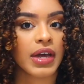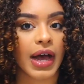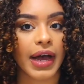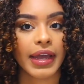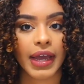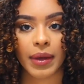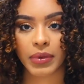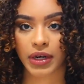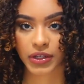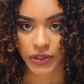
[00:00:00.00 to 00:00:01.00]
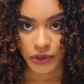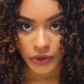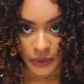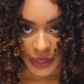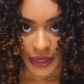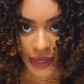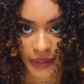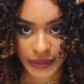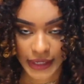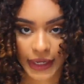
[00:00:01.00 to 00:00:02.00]
I am gonna do a
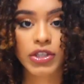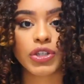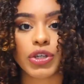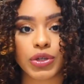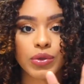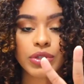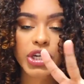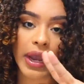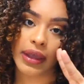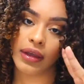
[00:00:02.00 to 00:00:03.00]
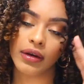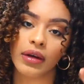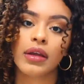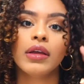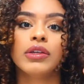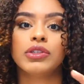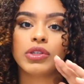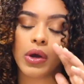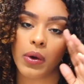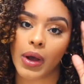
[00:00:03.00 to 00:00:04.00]
day 2 check-in,
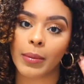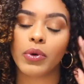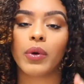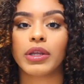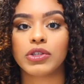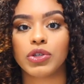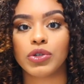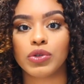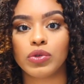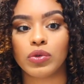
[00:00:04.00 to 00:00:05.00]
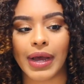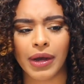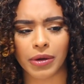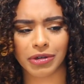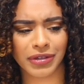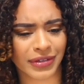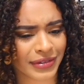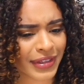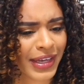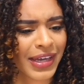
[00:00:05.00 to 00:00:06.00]
so I'm going to
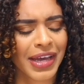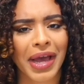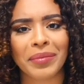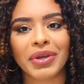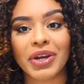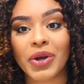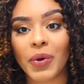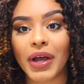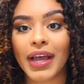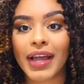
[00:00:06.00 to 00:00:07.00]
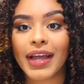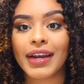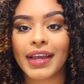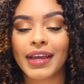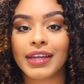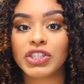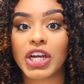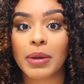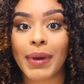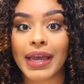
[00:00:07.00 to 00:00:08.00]
I'm gonna go ahead and
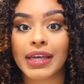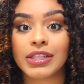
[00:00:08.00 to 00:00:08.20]
check back